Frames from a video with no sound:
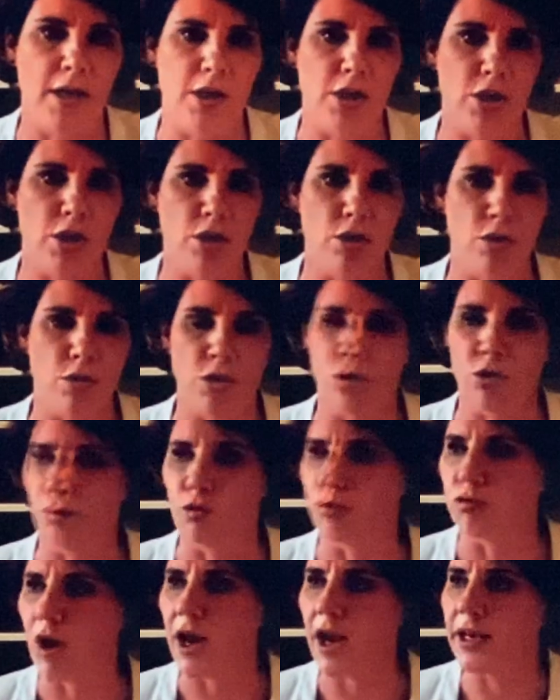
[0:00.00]
you
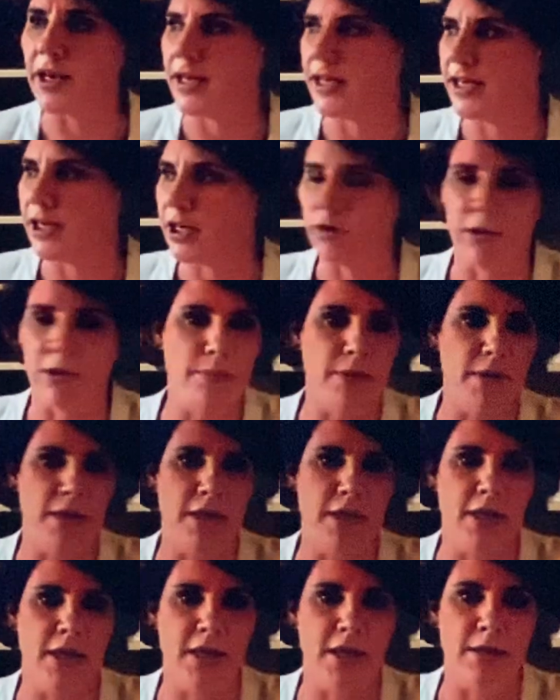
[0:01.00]
run here
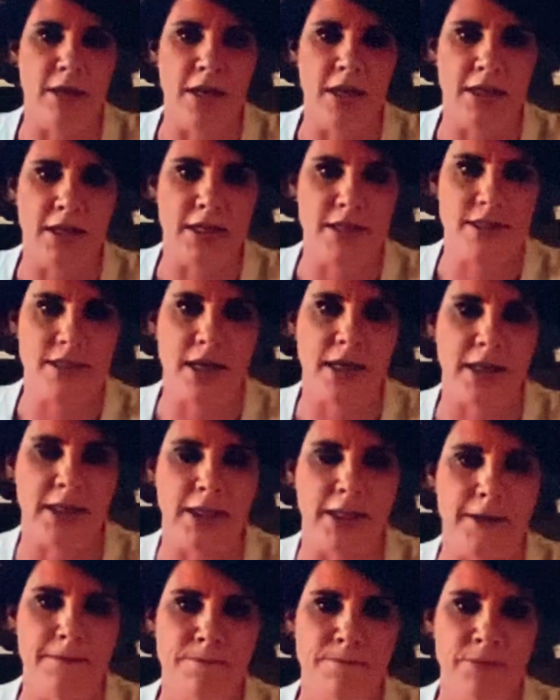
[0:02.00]
in Kentucky.
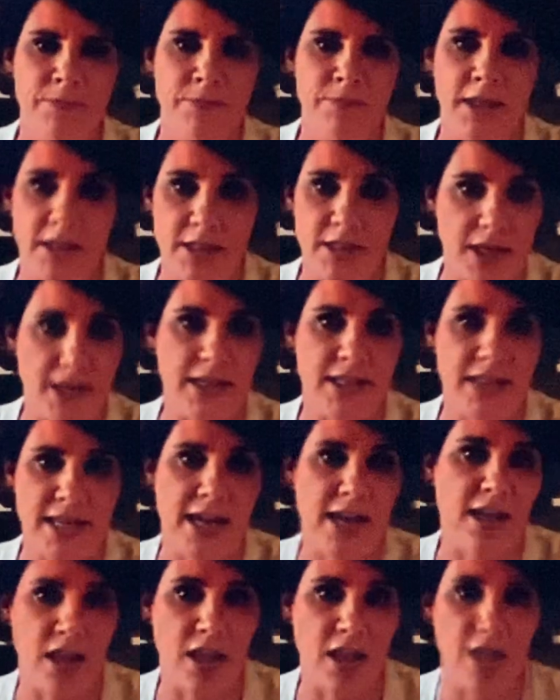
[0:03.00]
Kentucky's had a
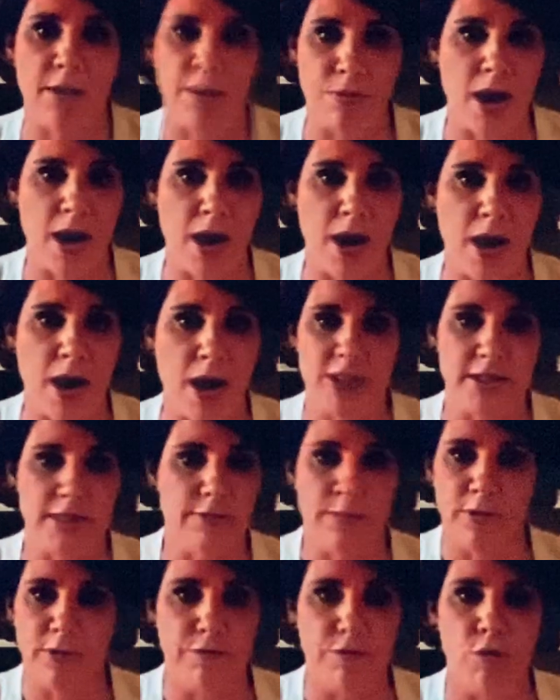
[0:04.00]
lot of problems even
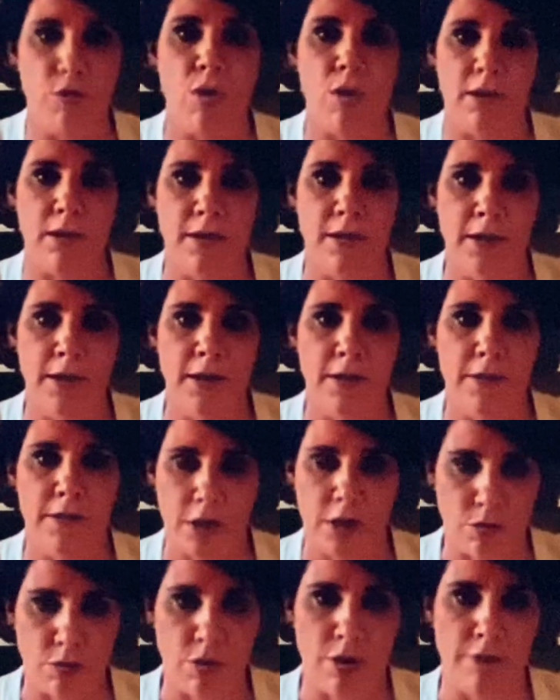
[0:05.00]
before the
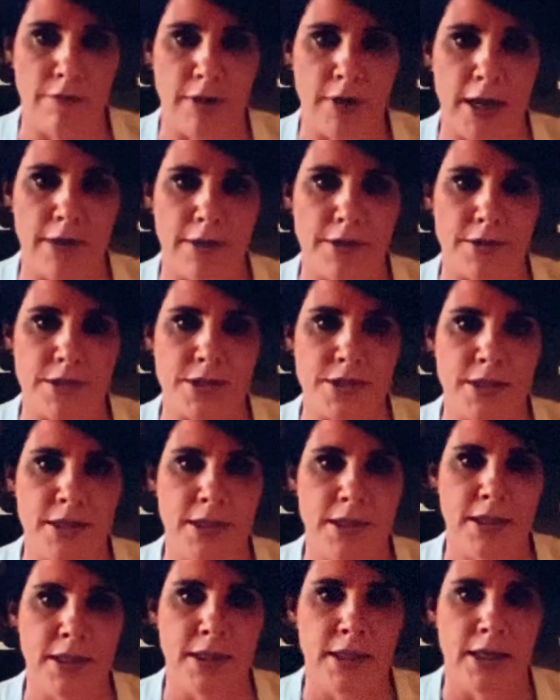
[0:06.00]
coronavirus.
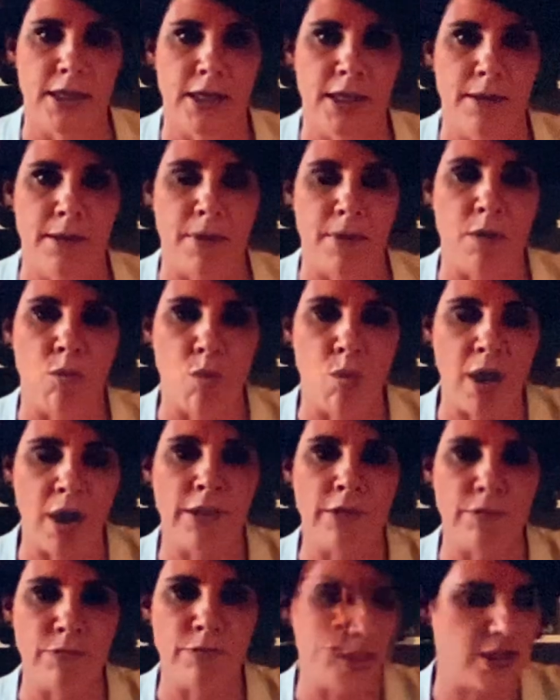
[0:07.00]
But one of the
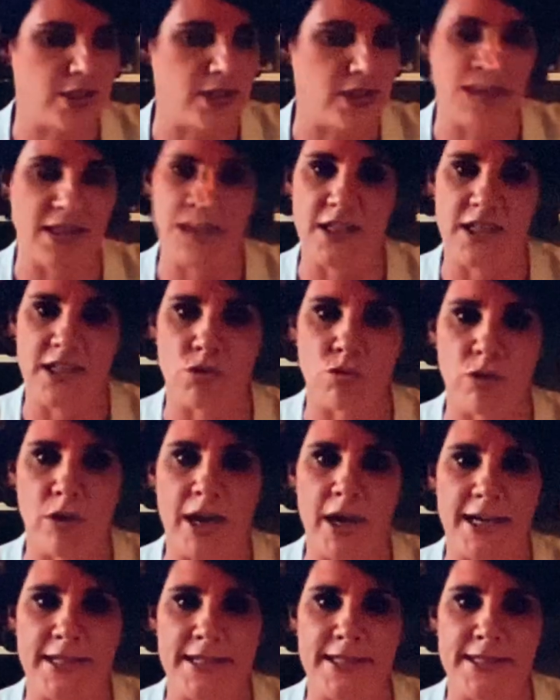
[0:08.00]
reasons that this
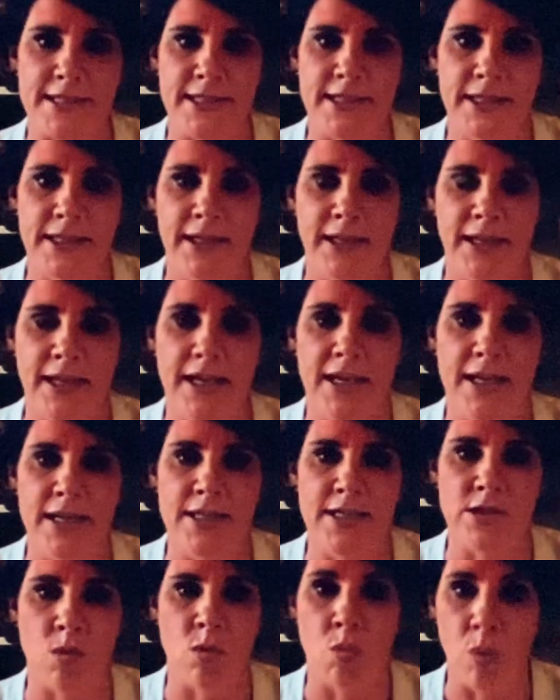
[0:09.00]
race
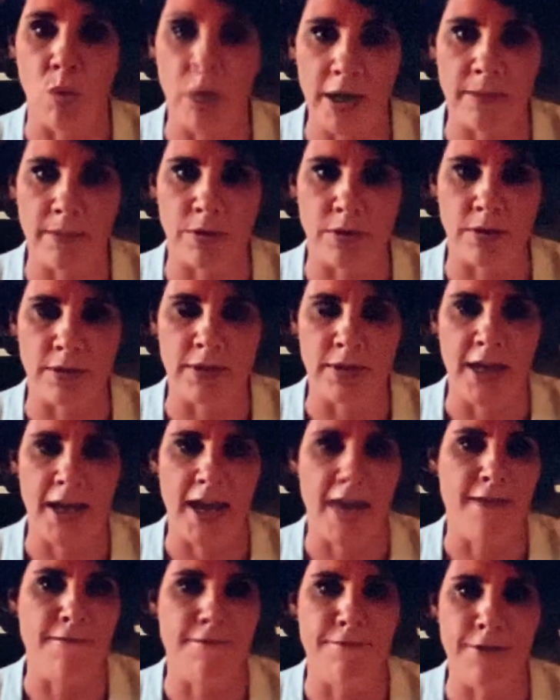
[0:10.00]
is winnable
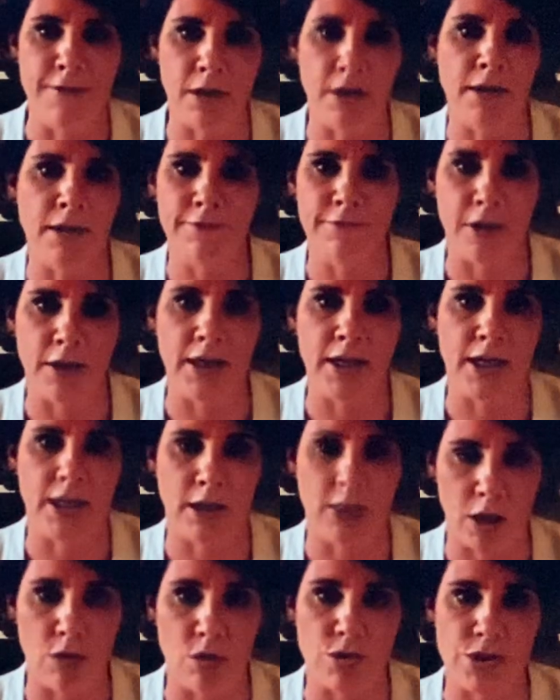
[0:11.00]
and very, very
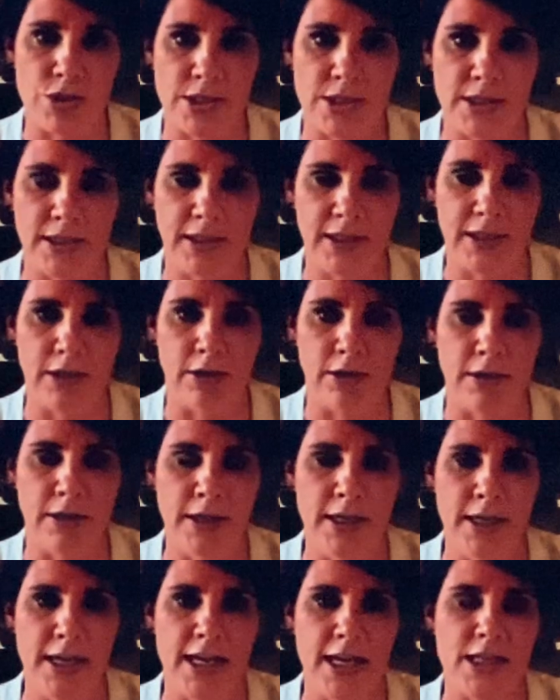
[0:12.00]
close here
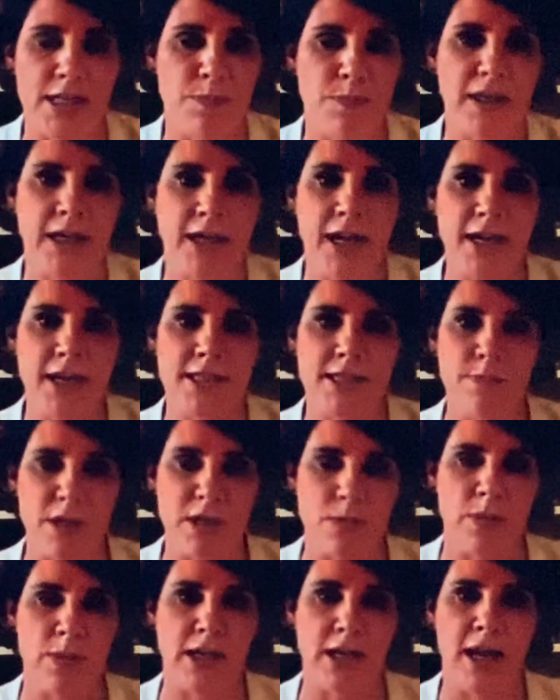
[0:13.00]
is because Mitch
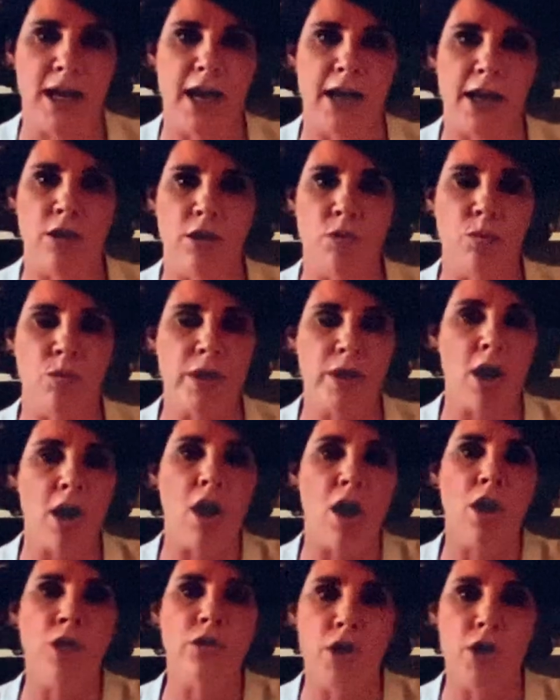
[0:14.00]
McConnell, we
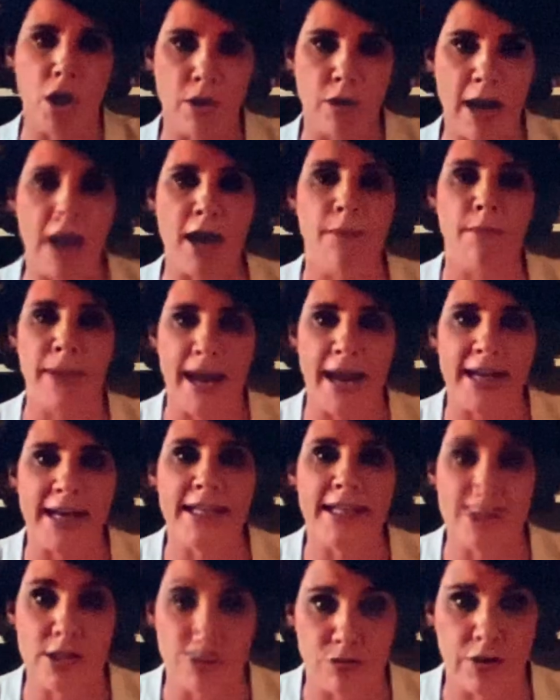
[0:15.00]
all know how bad he
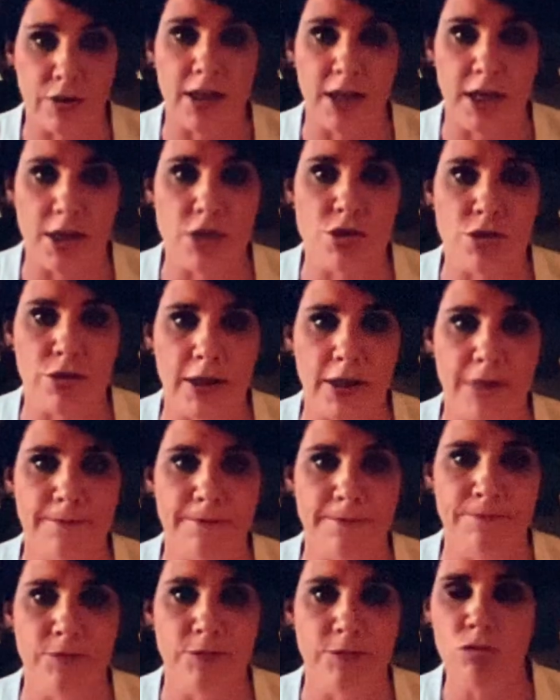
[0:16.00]
is for the country.
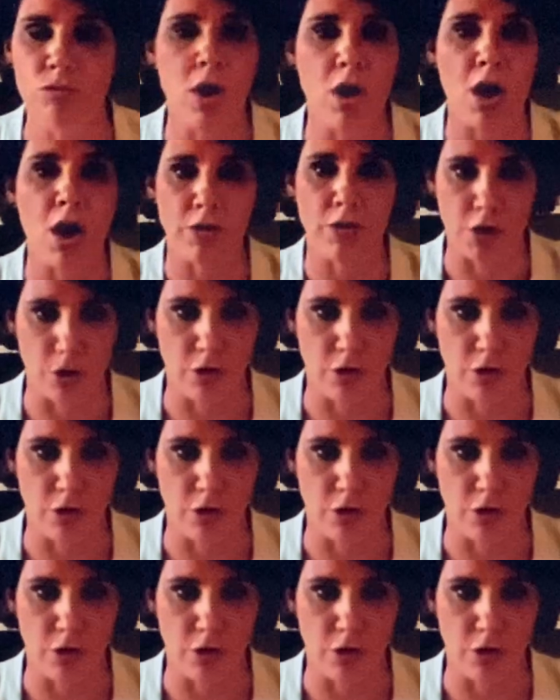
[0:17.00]
You all know